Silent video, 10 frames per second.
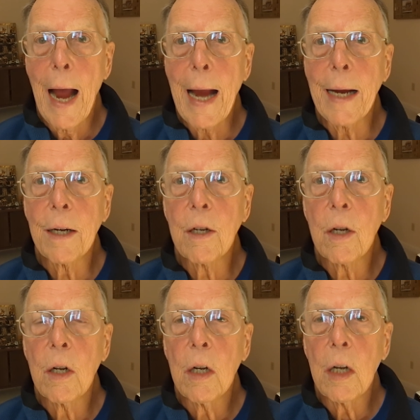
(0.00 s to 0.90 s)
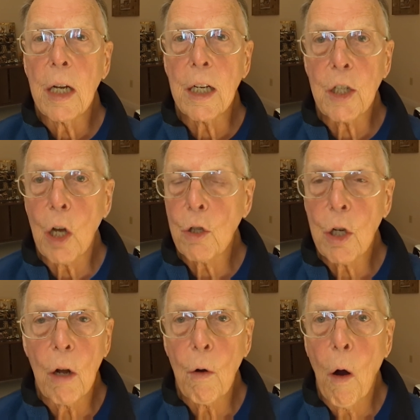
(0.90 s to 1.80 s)
and it does
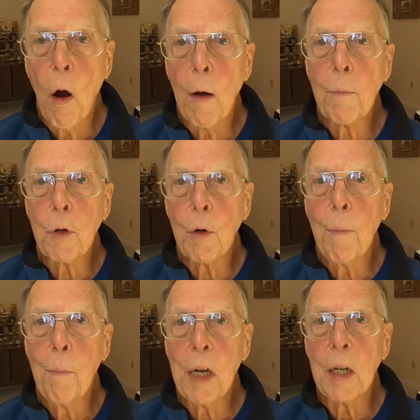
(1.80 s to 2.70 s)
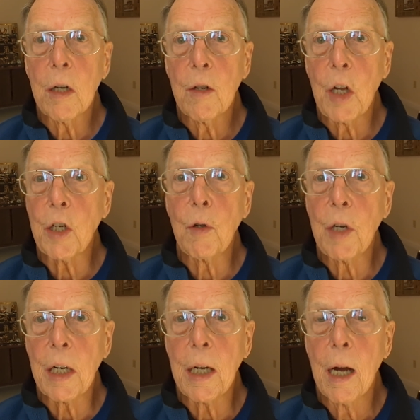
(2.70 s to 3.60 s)
no harm to admit that you
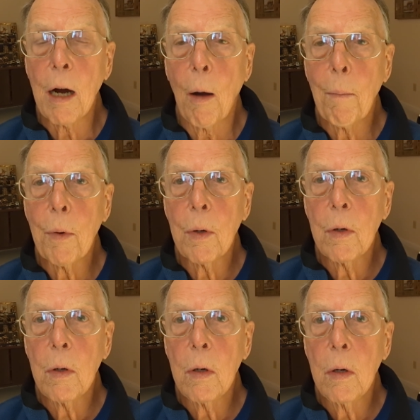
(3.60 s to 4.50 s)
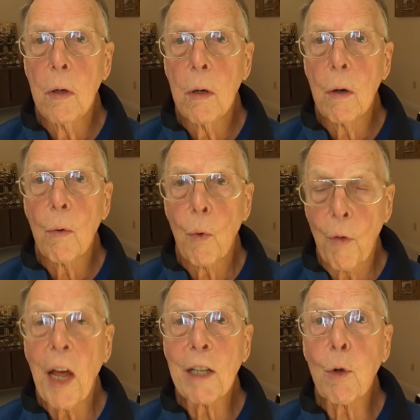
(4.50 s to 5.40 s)
need help. Well,
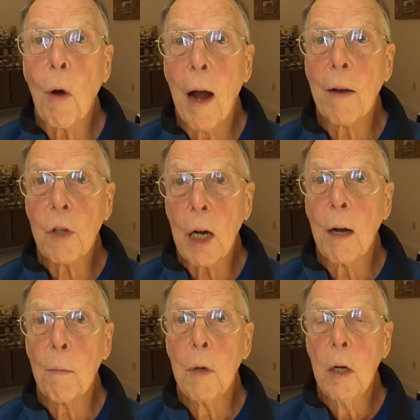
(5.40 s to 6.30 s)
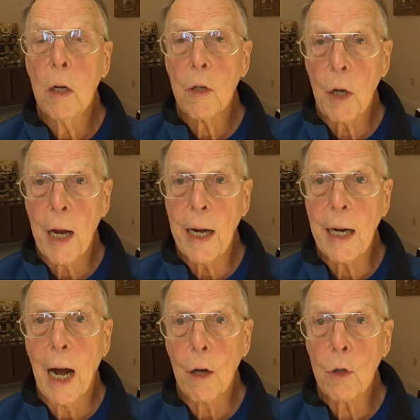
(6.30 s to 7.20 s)
that's why I've come to Hay
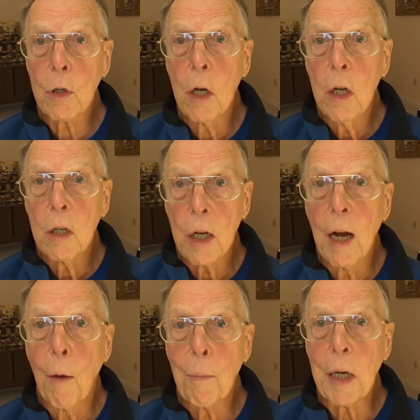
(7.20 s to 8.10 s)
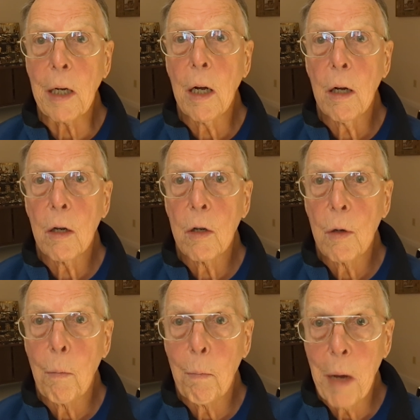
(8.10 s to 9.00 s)
House to help me
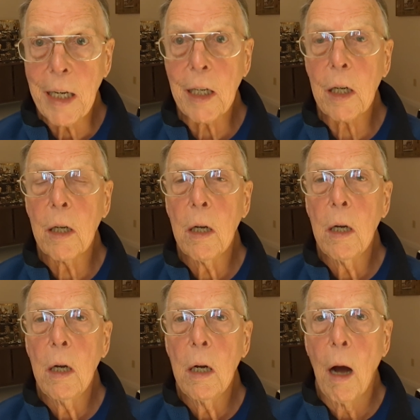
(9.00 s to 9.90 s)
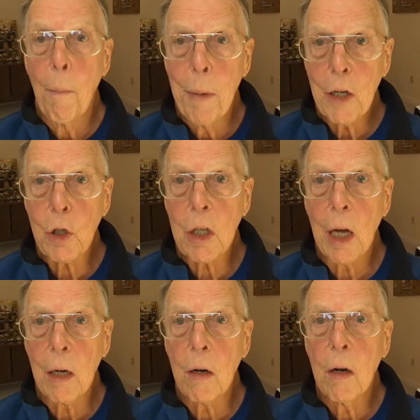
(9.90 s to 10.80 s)
make a
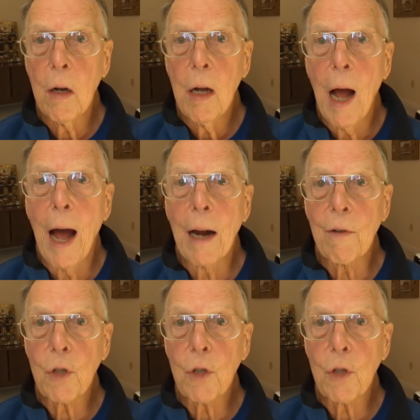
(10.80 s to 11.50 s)
bestseller out of